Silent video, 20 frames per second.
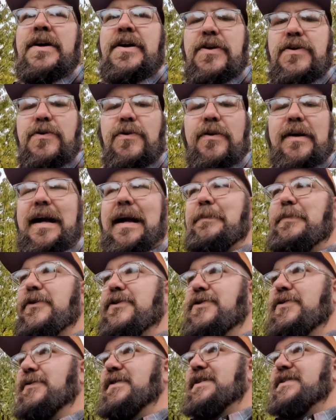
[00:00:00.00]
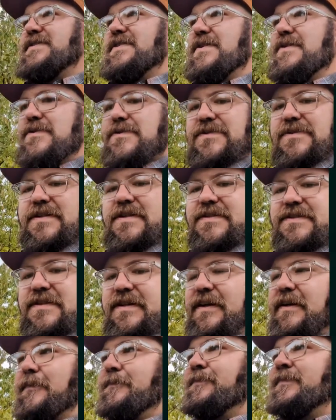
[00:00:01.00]
your apple trees used this
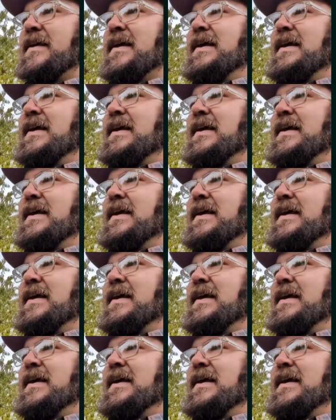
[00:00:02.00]
year